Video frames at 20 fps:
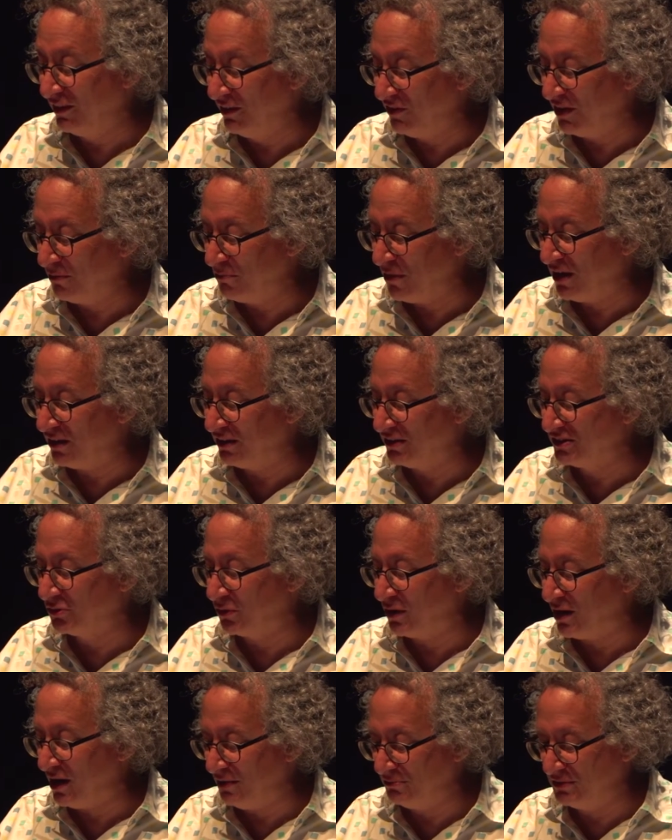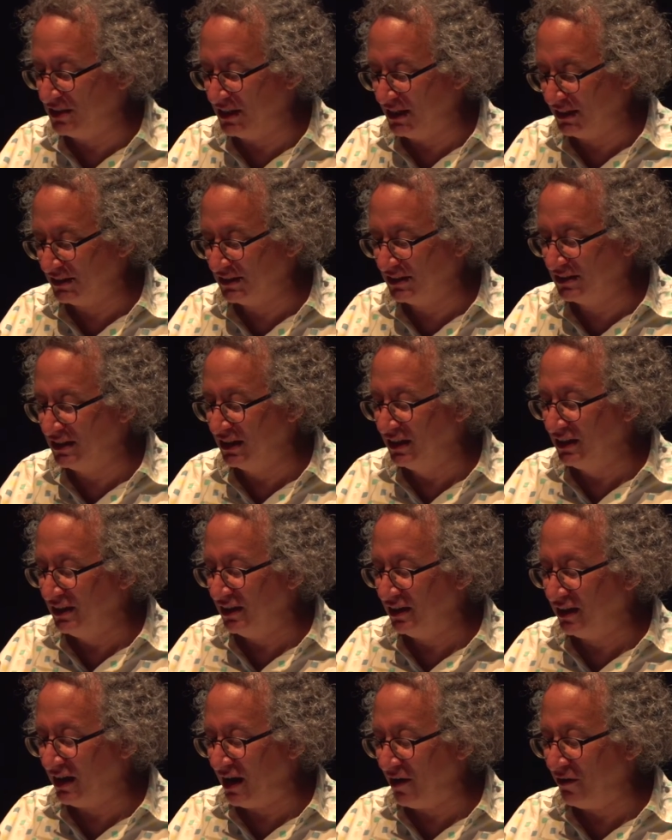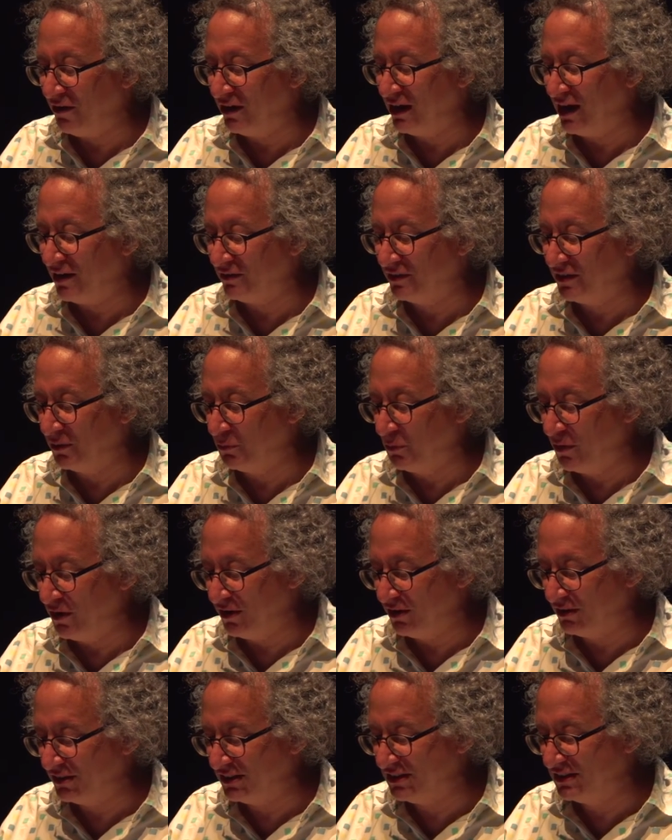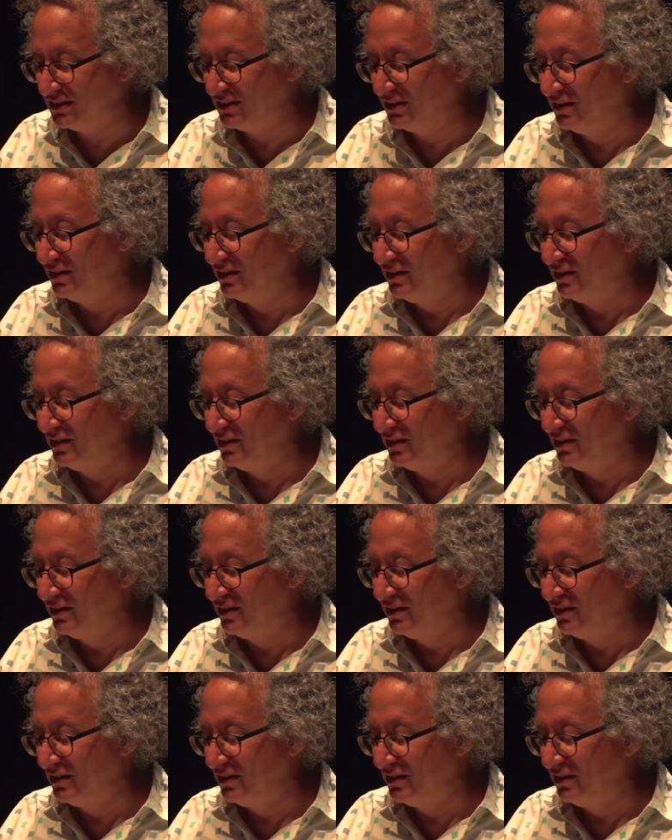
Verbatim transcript: living models or objects, in carrying out their works,